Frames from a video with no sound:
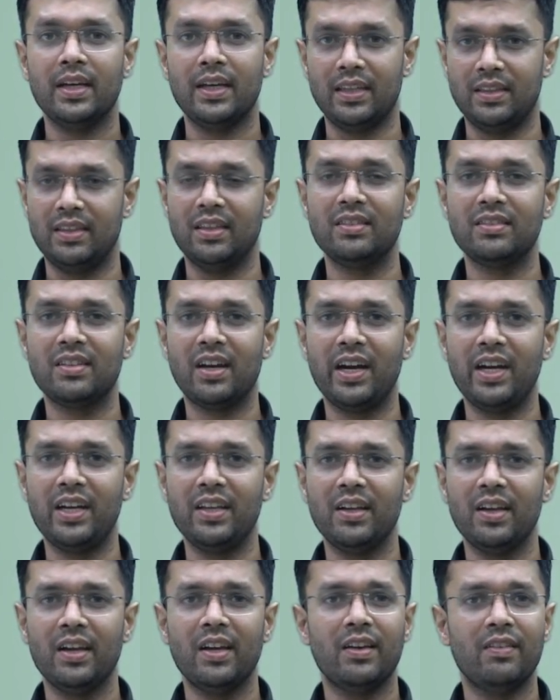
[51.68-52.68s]
In this
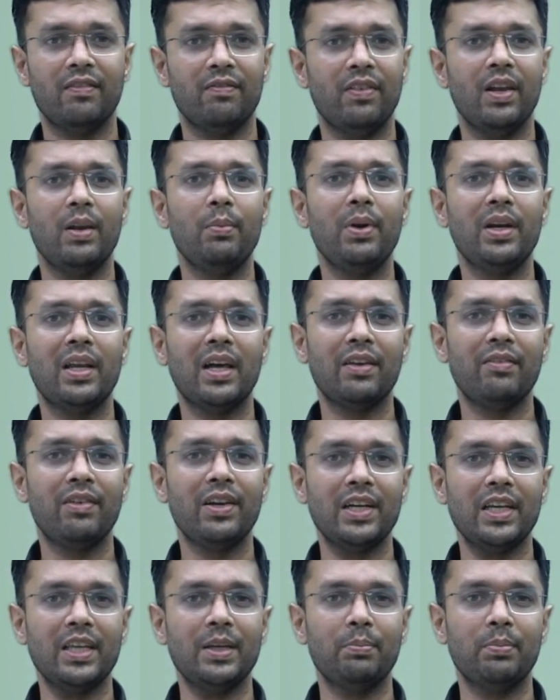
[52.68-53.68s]
guide, we'll be
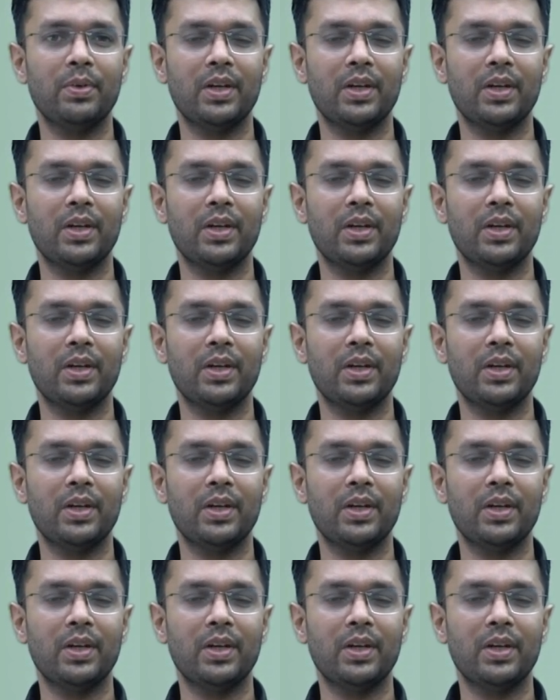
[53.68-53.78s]
diving deep